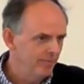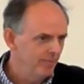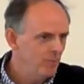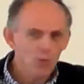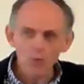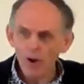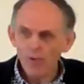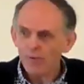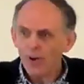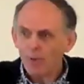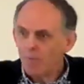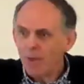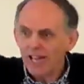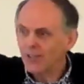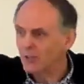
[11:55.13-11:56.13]
We'll have our
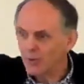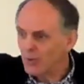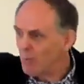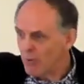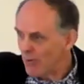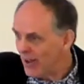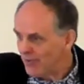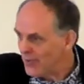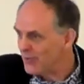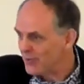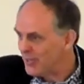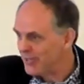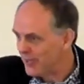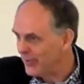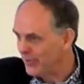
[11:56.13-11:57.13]
personal
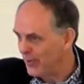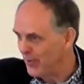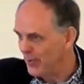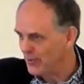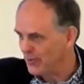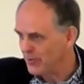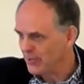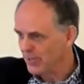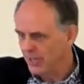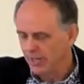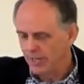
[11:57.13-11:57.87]
preferences on those.